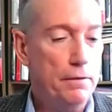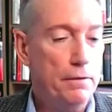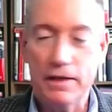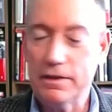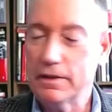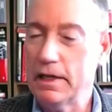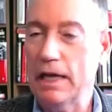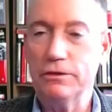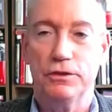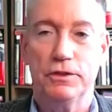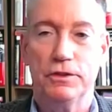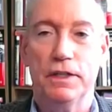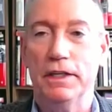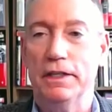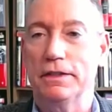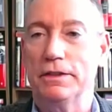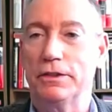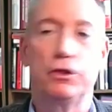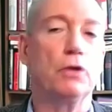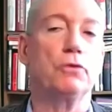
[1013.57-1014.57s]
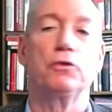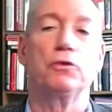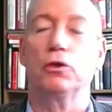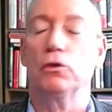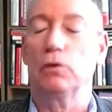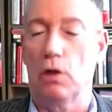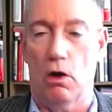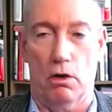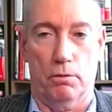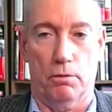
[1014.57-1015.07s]
They tested it, still
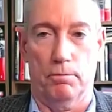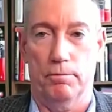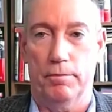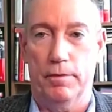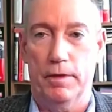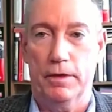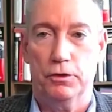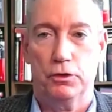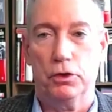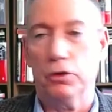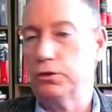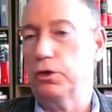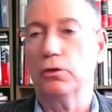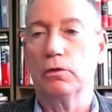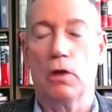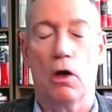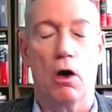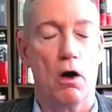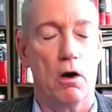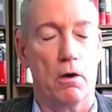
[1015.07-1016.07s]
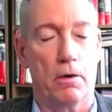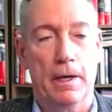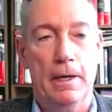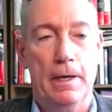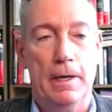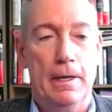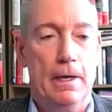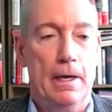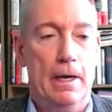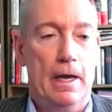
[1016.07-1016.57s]
too long, took too long.
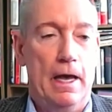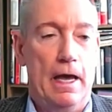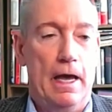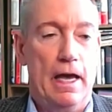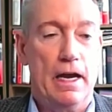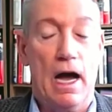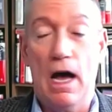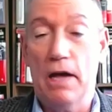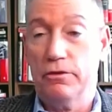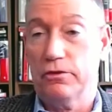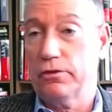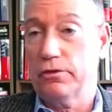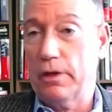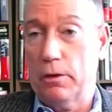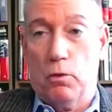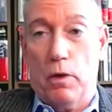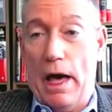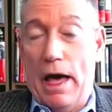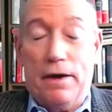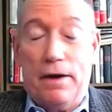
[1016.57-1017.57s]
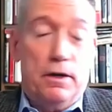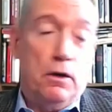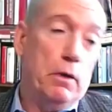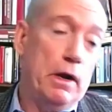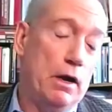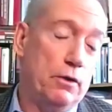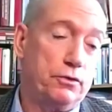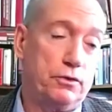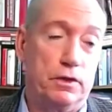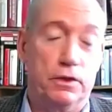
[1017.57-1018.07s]
And Hans is like, well, I don't know
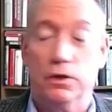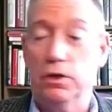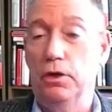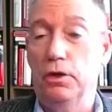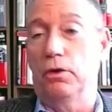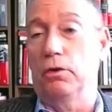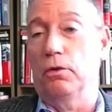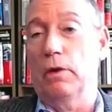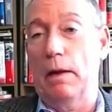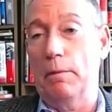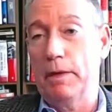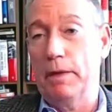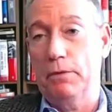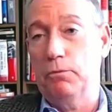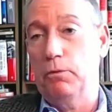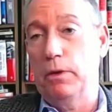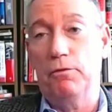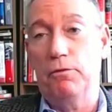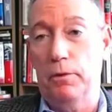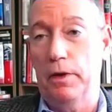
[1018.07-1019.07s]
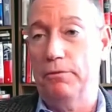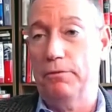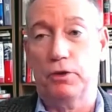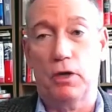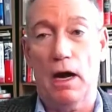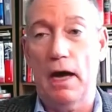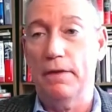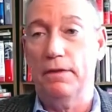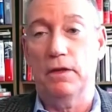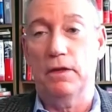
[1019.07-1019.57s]
what else to do. I mean, we've
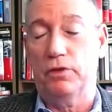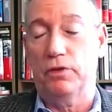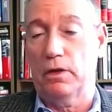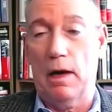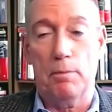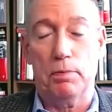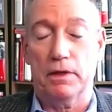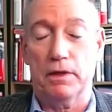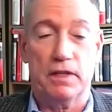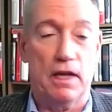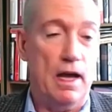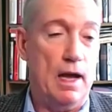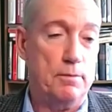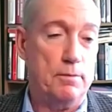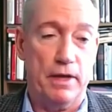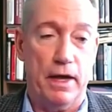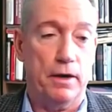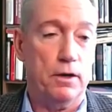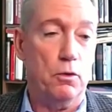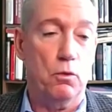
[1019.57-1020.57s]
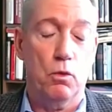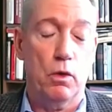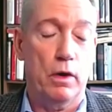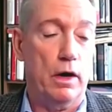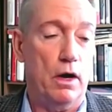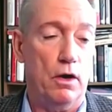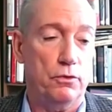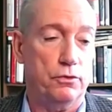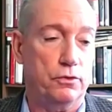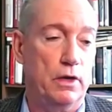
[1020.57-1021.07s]
tried this a couple of times. I don't know
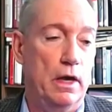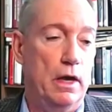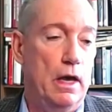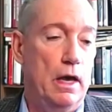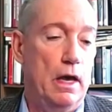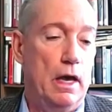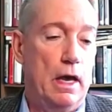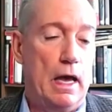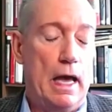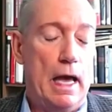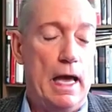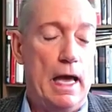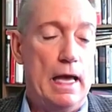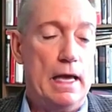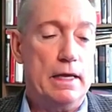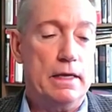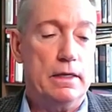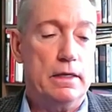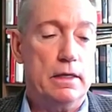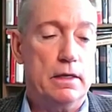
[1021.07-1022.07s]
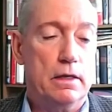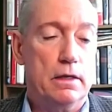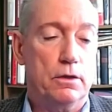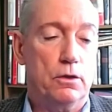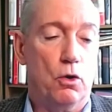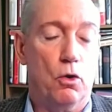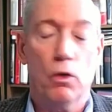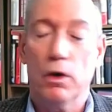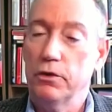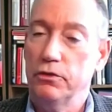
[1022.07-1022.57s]
where else. And
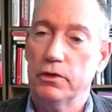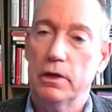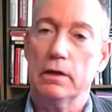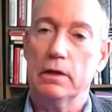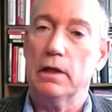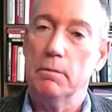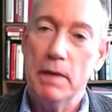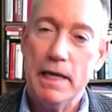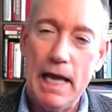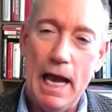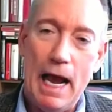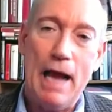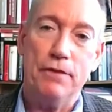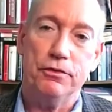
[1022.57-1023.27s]
Corrie said, let me